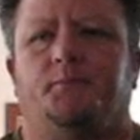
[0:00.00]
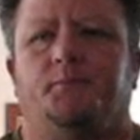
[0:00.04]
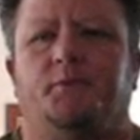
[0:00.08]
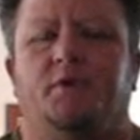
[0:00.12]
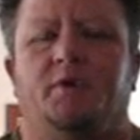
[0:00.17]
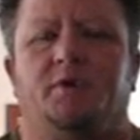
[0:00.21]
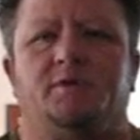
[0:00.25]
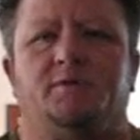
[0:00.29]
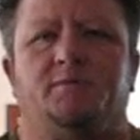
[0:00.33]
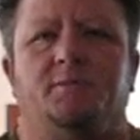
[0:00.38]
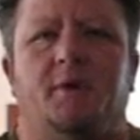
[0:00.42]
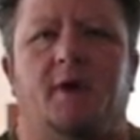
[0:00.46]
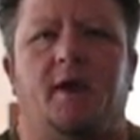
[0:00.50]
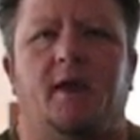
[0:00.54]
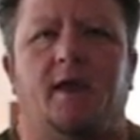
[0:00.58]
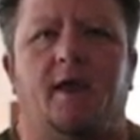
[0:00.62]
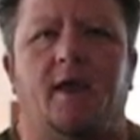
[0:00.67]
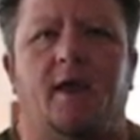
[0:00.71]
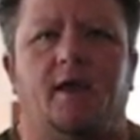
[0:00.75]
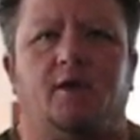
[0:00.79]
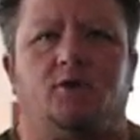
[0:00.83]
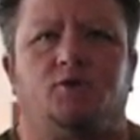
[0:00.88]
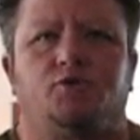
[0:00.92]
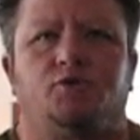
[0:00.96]
was my
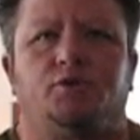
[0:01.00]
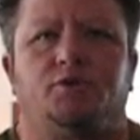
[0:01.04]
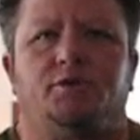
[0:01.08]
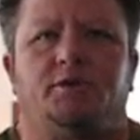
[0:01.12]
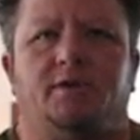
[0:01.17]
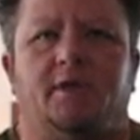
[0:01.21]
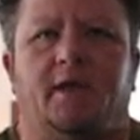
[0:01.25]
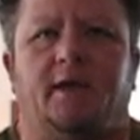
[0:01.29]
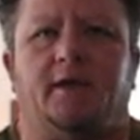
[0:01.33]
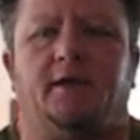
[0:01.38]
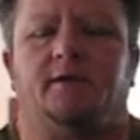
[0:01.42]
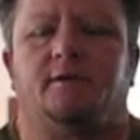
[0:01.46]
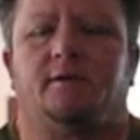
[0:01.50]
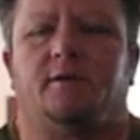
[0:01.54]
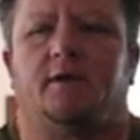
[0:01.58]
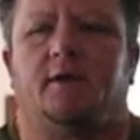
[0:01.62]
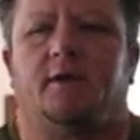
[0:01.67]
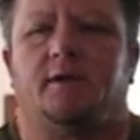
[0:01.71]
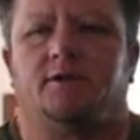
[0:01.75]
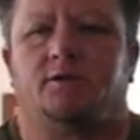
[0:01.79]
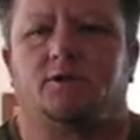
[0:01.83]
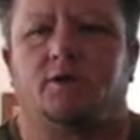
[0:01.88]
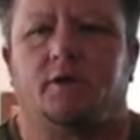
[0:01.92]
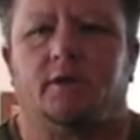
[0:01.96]
actual date that
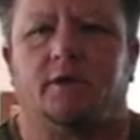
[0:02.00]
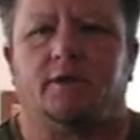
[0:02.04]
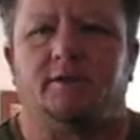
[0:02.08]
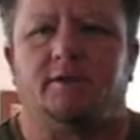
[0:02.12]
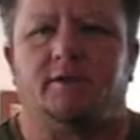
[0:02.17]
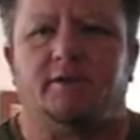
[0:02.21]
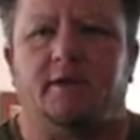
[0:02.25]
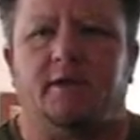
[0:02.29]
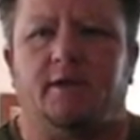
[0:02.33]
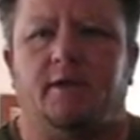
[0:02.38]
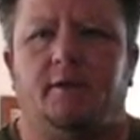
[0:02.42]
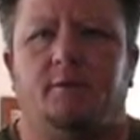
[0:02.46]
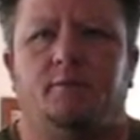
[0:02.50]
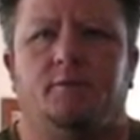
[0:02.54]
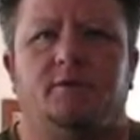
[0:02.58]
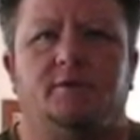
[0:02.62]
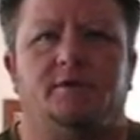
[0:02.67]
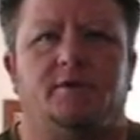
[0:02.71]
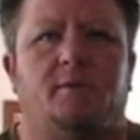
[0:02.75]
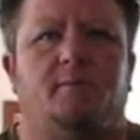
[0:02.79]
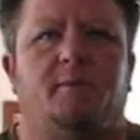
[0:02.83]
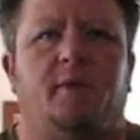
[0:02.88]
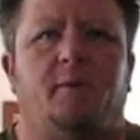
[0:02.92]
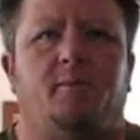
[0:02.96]
I started T. It
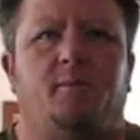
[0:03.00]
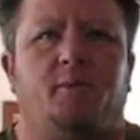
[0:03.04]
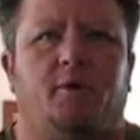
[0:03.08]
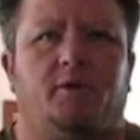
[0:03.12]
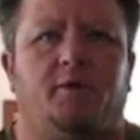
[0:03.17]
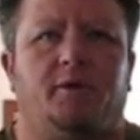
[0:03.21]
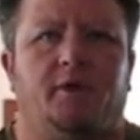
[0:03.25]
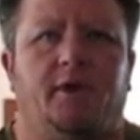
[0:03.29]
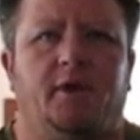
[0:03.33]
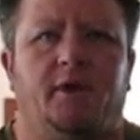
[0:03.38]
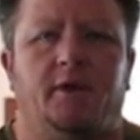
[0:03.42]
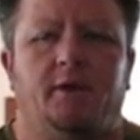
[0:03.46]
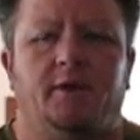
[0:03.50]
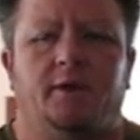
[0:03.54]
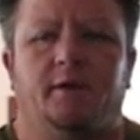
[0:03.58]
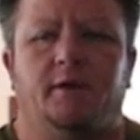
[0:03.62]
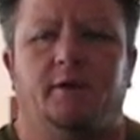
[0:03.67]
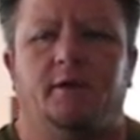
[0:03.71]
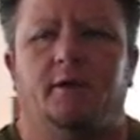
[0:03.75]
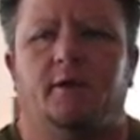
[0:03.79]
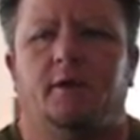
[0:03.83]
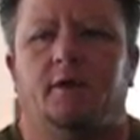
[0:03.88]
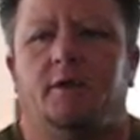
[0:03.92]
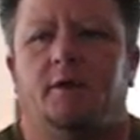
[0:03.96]
was on my birthday,
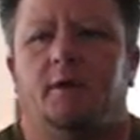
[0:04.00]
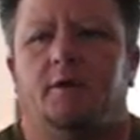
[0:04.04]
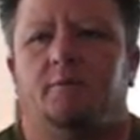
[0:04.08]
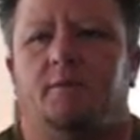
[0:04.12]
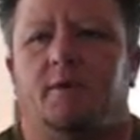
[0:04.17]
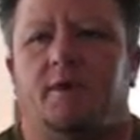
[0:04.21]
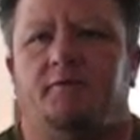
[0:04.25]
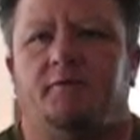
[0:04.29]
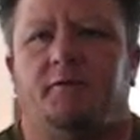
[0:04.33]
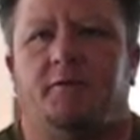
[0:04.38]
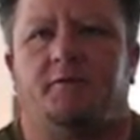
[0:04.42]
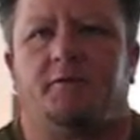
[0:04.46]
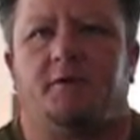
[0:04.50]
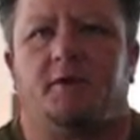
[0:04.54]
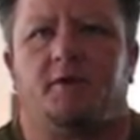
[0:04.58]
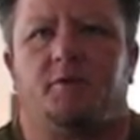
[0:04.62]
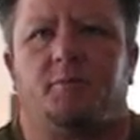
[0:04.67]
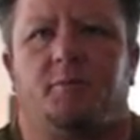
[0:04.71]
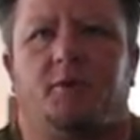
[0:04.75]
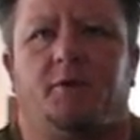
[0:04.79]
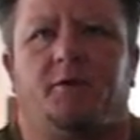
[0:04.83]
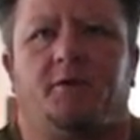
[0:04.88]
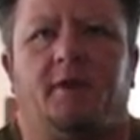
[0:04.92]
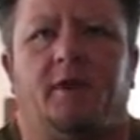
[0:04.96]
my
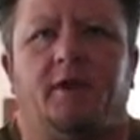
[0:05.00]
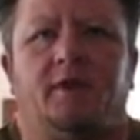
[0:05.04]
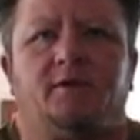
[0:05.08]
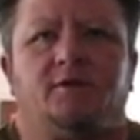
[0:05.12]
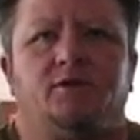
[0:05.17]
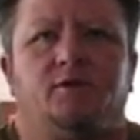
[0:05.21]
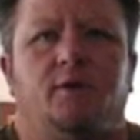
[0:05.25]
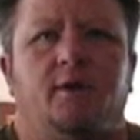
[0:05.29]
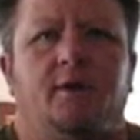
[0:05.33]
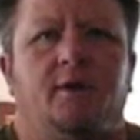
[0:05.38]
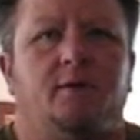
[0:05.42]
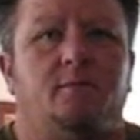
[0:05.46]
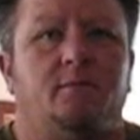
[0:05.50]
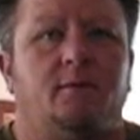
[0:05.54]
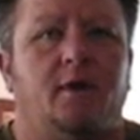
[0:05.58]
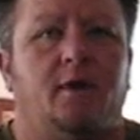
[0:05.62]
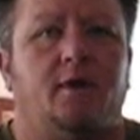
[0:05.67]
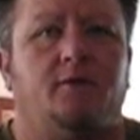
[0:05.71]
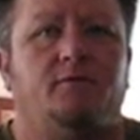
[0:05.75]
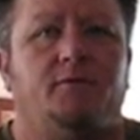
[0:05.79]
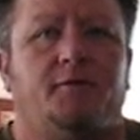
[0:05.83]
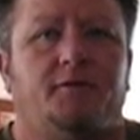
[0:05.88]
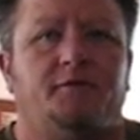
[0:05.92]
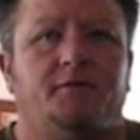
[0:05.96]
50th birthday, so I am
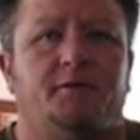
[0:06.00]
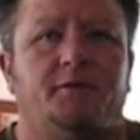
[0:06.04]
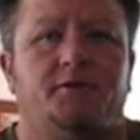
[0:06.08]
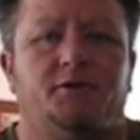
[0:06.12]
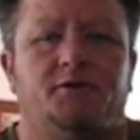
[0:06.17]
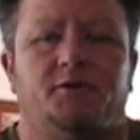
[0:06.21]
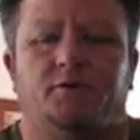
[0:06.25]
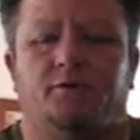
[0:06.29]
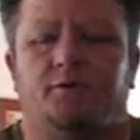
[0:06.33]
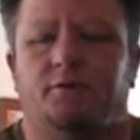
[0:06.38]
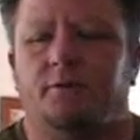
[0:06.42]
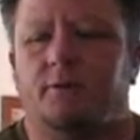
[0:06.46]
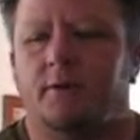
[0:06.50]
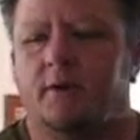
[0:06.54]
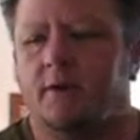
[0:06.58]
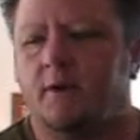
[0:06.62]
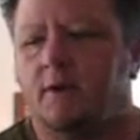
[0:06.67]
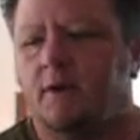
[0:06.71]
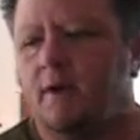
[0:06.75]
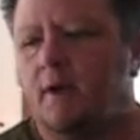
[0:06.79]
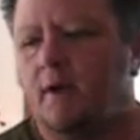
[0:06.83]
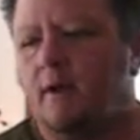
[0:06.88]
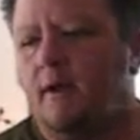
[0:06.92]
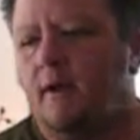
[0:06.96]
now 52.
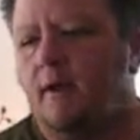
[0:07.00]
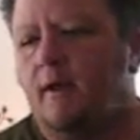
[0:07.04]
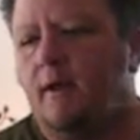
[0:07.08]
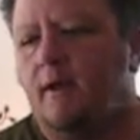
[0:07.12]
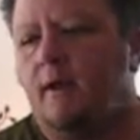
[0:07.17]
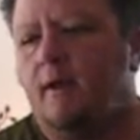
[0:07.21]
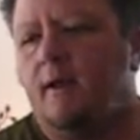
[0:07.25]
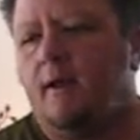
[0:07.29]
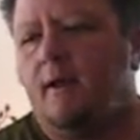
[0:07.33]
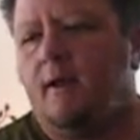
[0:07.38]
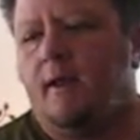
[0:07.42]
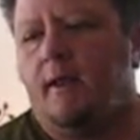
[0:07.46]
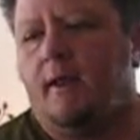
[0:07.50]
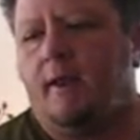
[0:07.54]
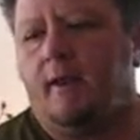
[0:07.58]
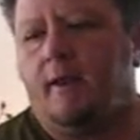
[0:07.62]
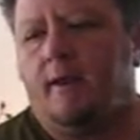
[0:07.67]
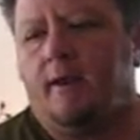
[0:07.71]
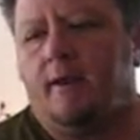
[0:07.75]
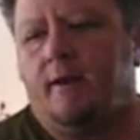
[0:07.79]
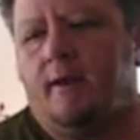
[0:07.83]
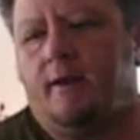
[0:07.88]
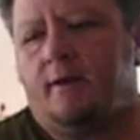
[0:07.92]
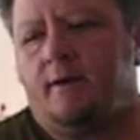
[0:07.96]

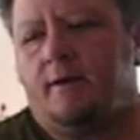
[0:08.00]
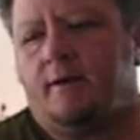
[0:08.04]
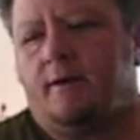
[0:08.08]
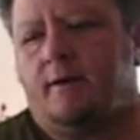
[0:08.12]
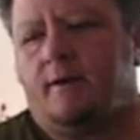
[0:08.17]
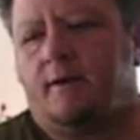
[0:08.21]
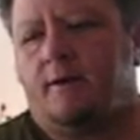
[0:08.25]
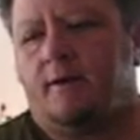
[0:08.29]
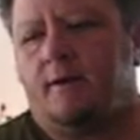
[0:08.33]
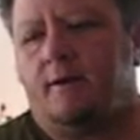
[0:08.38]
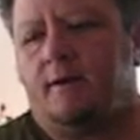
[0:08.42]
And